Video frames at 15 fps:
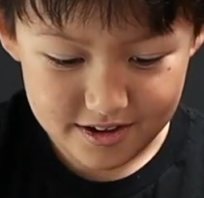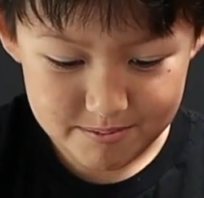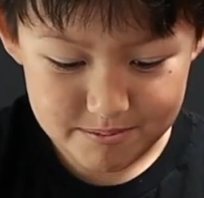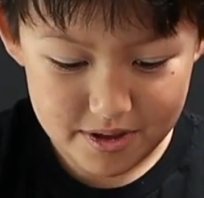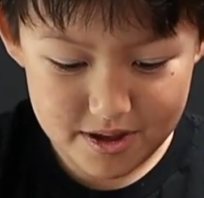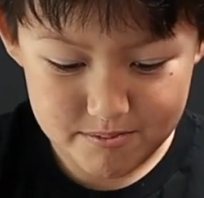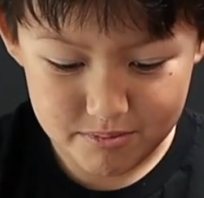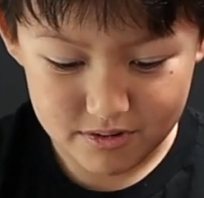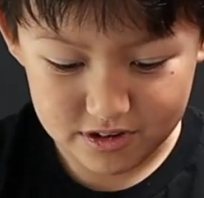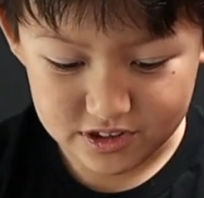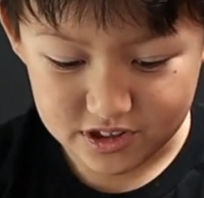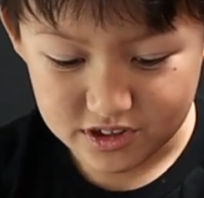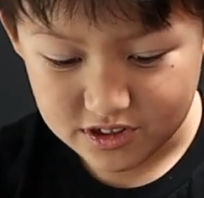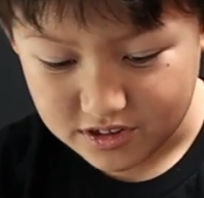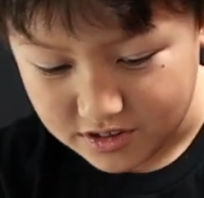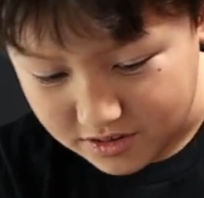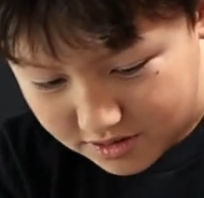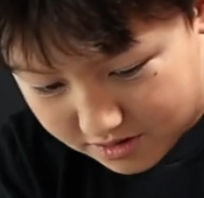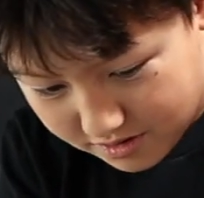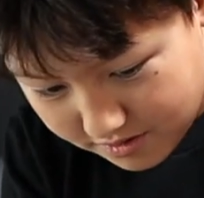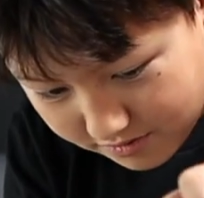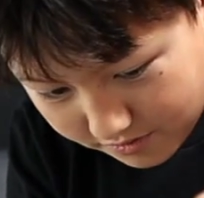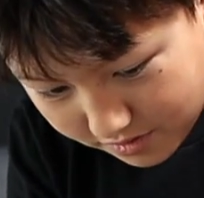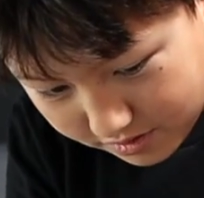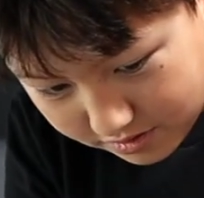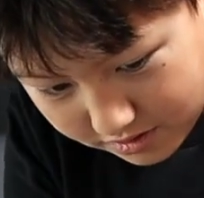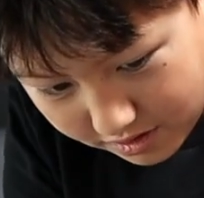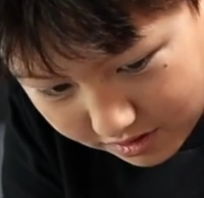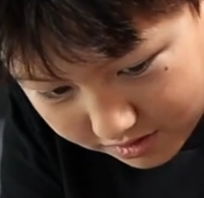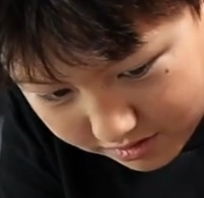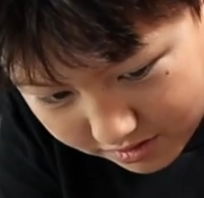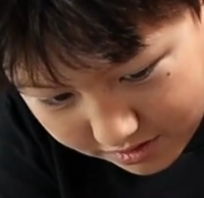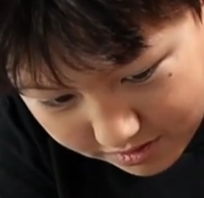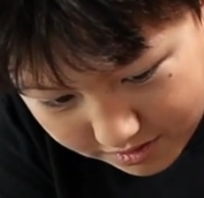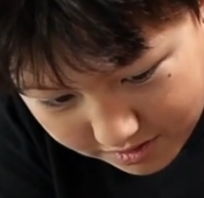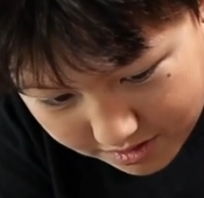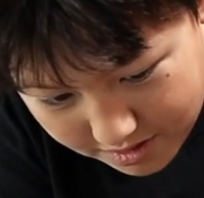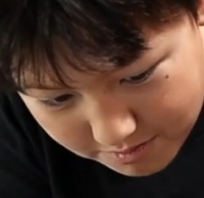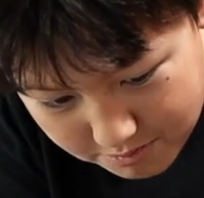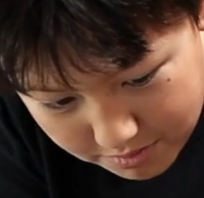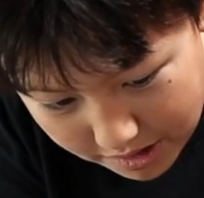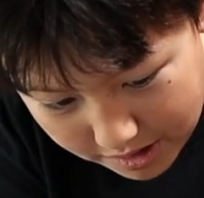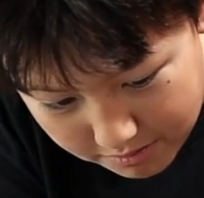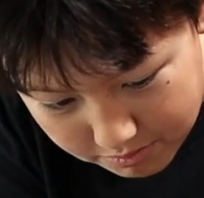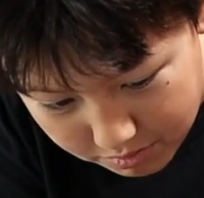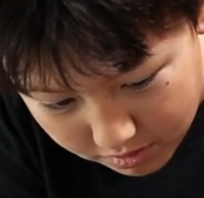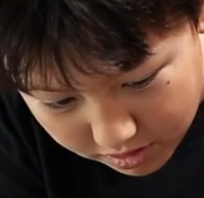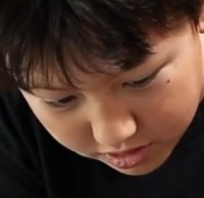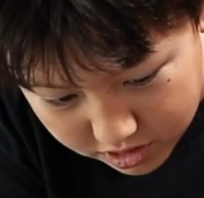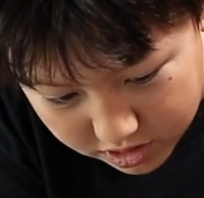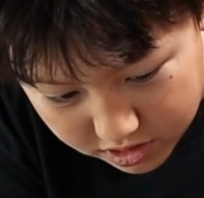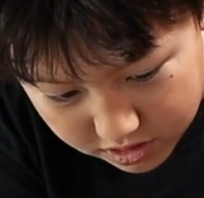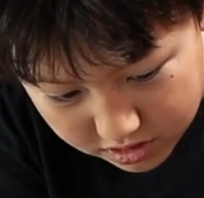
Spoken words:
paintbrush. First toss it. Paintbrush.